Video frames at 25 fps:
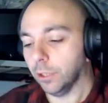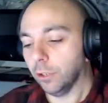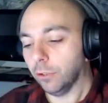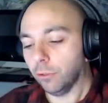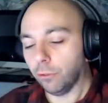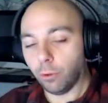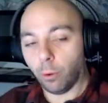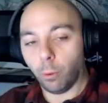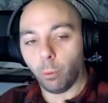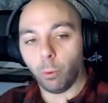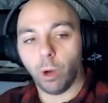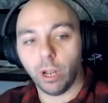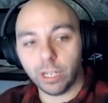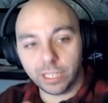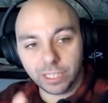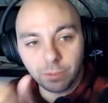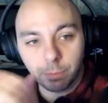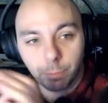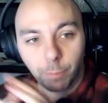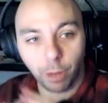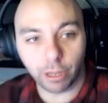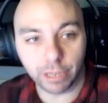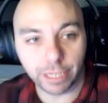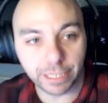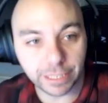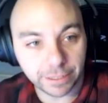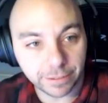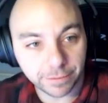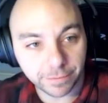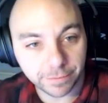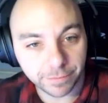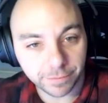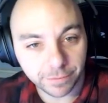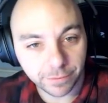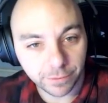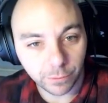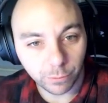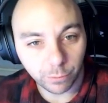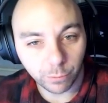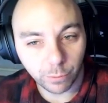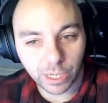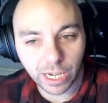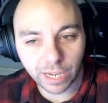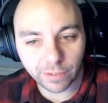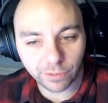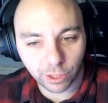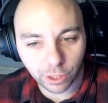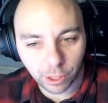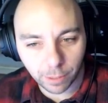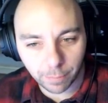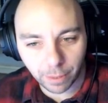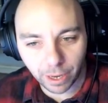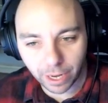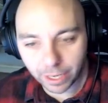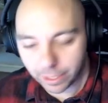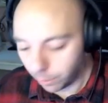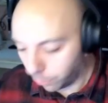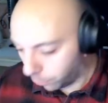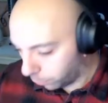So what is Molly? We have to combine it